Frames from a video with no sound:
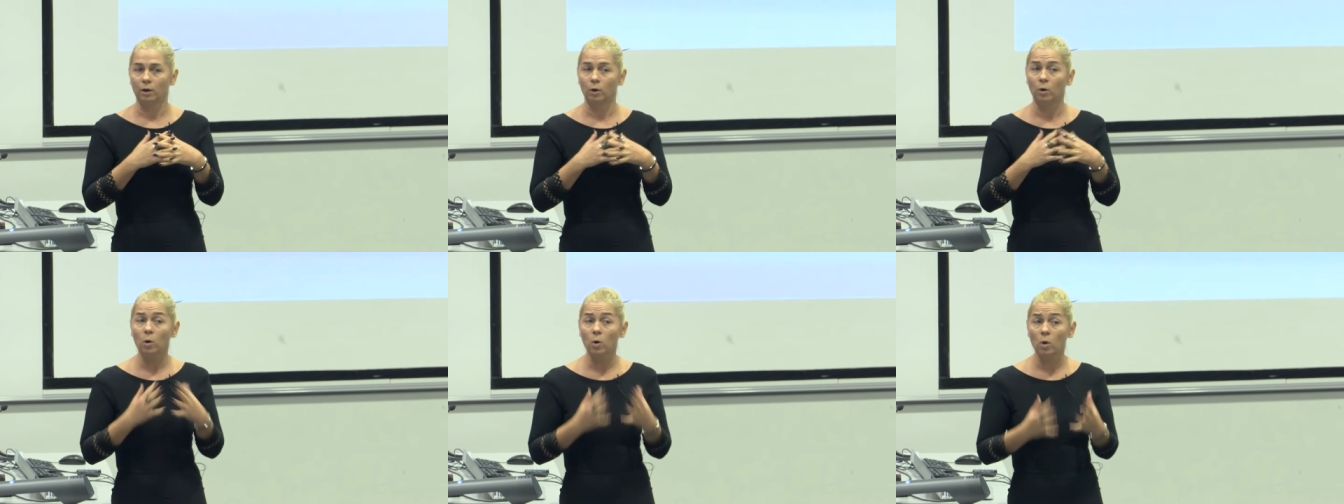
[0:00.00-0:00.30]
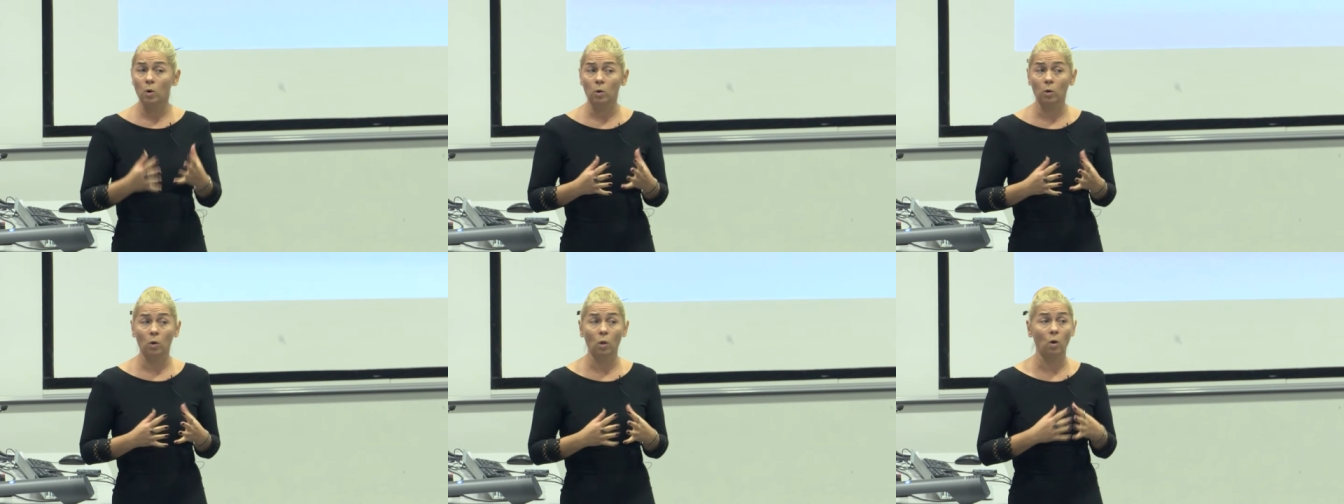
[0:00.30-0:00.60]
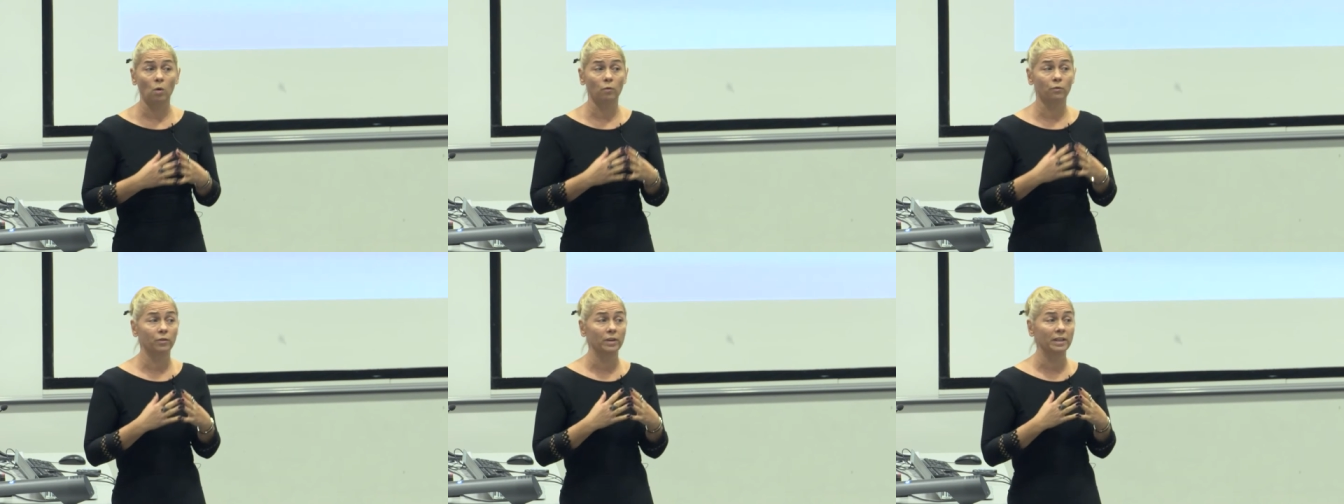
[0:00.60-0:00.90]
goal
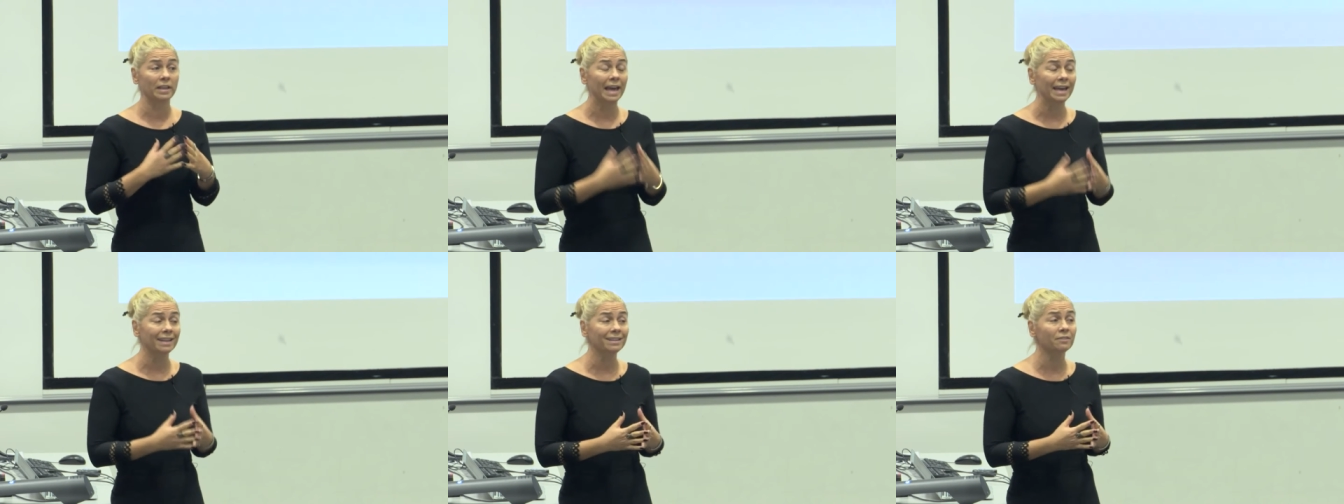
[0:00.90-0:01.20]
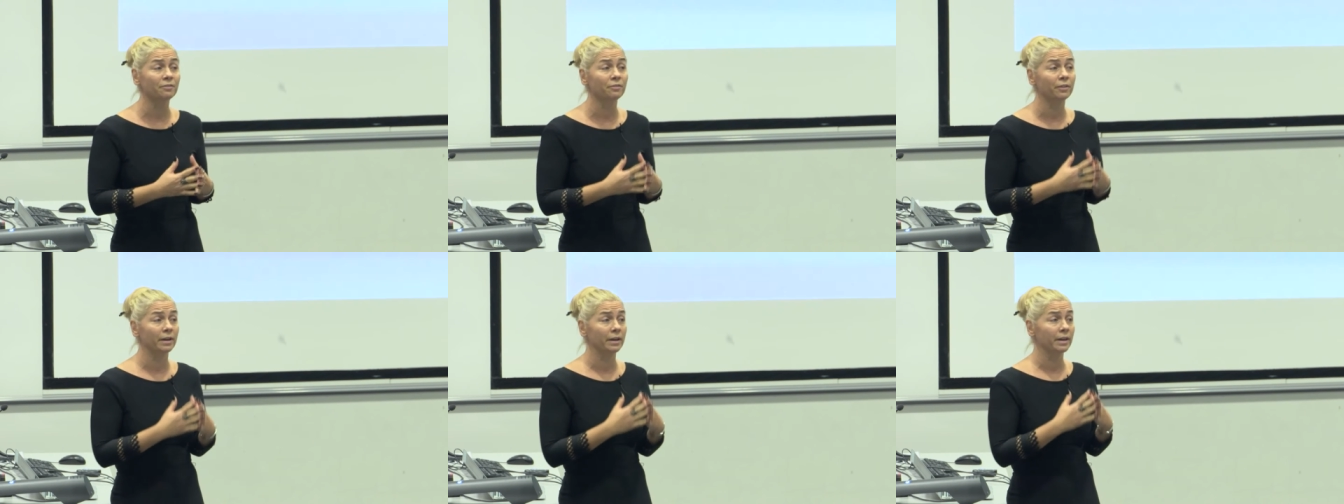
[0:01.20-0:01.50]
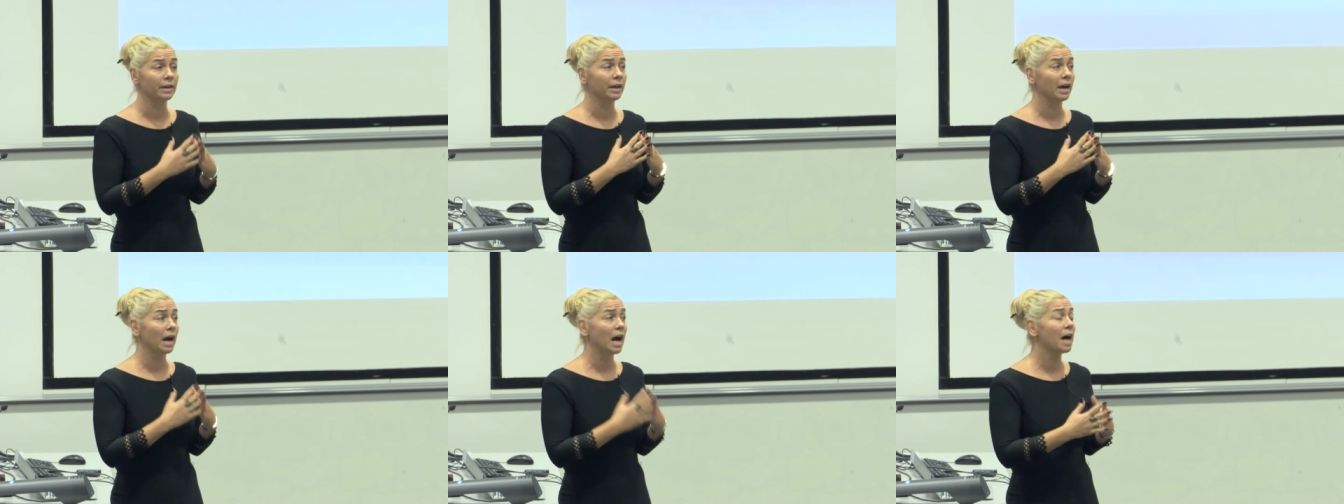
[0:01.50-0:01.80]
of
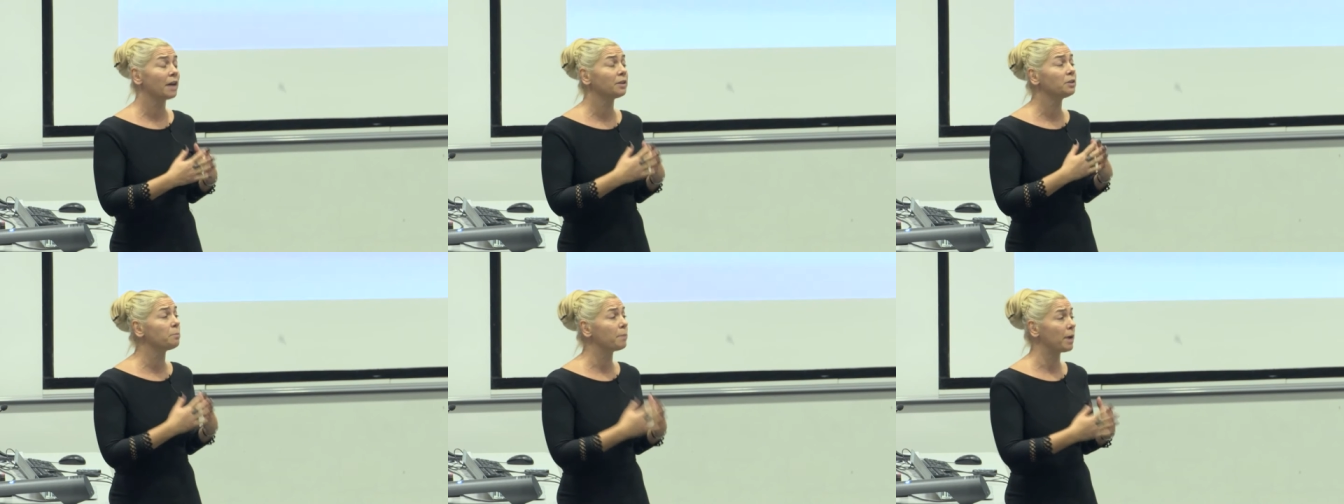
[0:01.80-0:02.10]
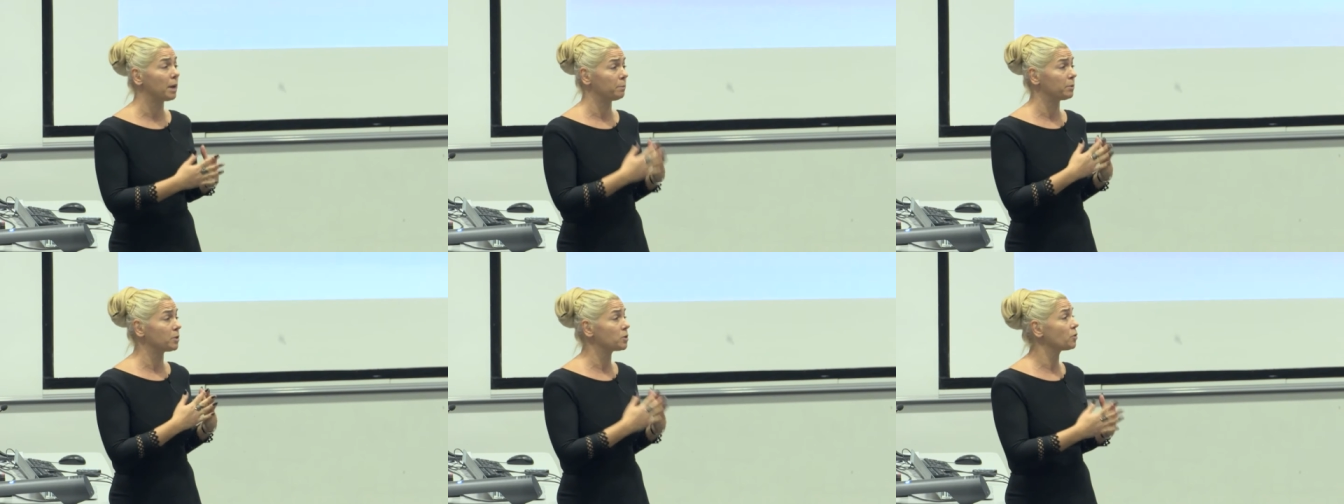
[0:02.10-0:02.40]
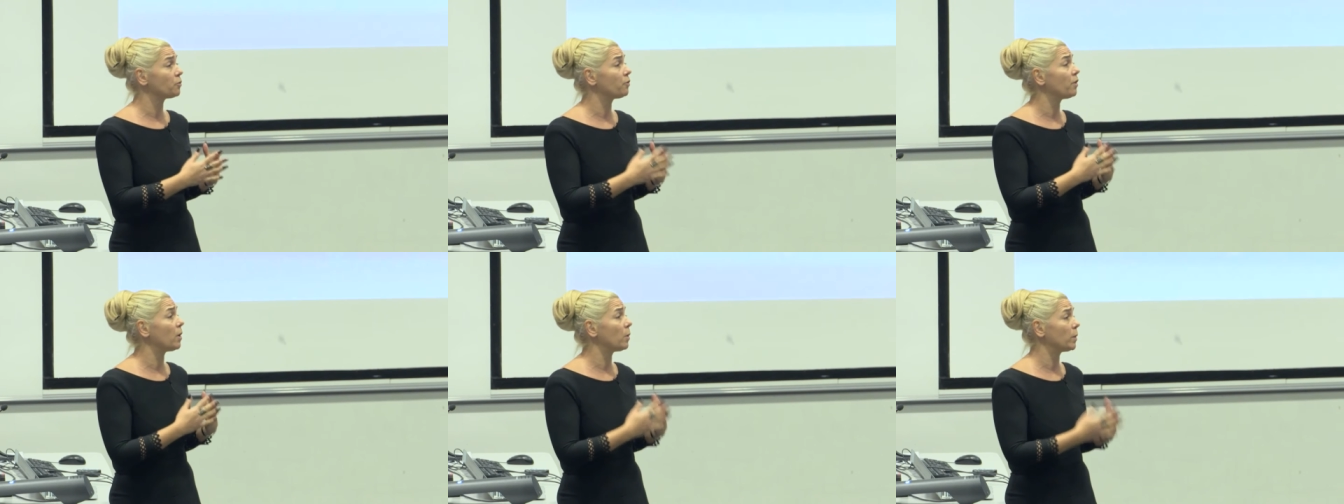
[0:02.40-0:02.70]
identifying other
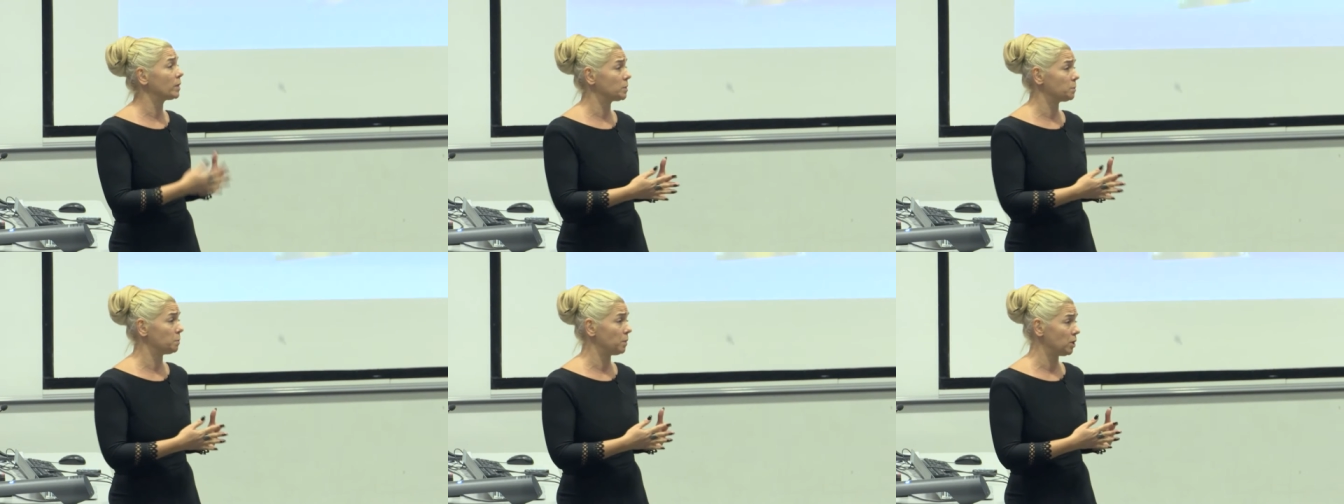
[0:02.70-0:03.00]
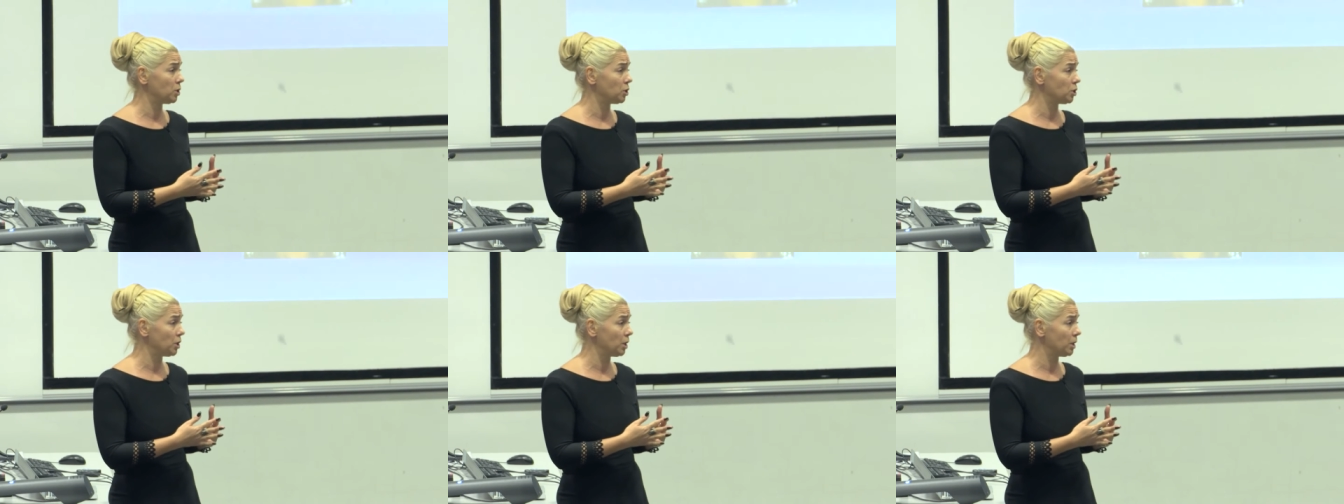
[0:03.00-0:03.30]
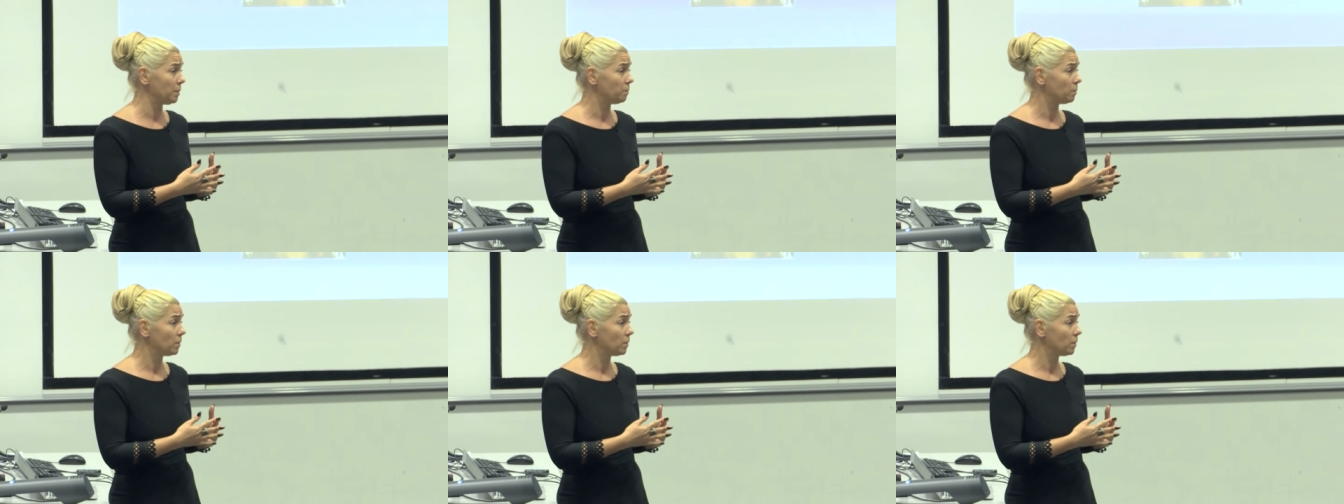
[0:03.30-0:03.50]
members of our species.